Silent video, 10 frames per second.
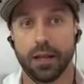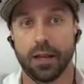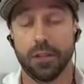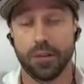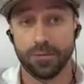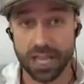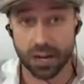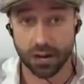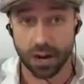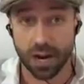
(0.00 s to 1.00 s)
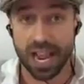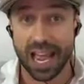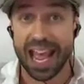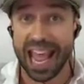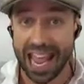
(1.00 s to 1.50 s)
the fear
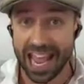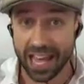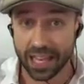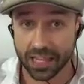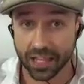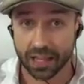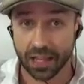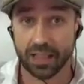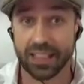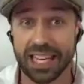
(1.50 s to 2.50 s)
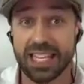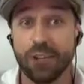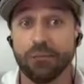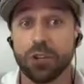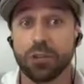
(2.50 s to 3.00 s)
and the
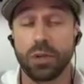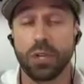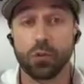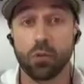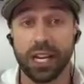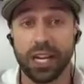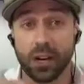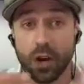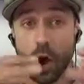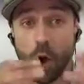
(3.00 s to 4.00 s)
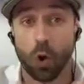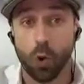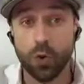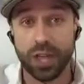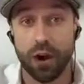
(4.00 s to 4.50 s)
difference between
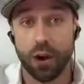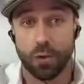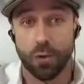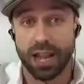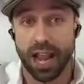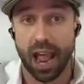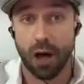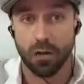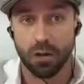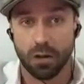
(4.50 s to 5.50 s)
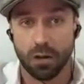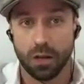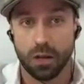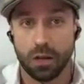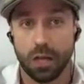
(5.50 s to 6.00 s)
who they are right now
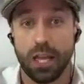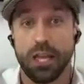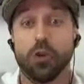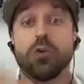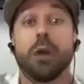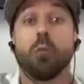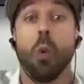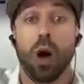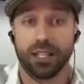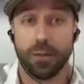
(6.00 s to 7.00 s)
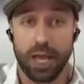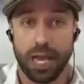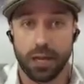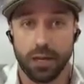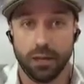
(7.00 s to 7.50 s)
and who they want to
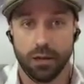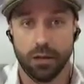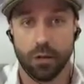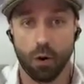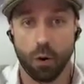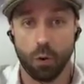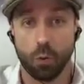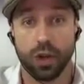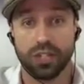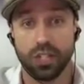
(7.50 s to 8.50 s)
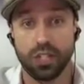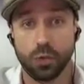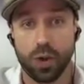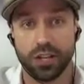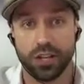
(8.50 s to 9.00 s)
be, or what
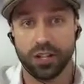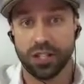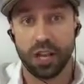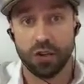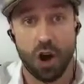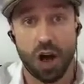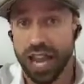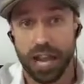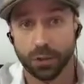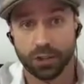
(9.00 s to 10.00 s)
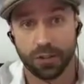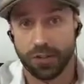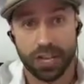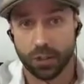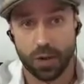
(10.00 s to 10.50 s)
situations they're not able to
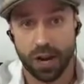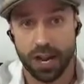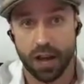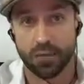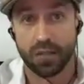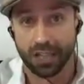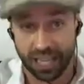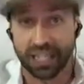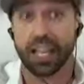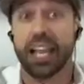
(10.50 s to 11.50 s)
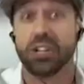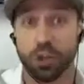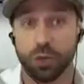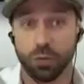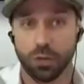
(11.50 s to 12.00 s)
face right now that they'd like
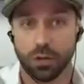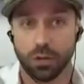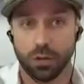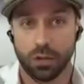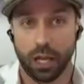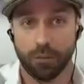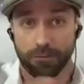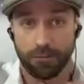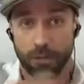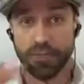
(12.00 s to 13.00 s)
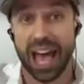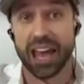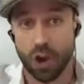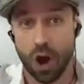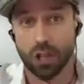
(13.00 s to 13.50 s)
to. And from that
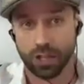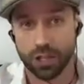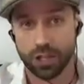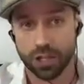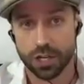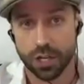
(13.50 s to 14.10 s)
knowledge,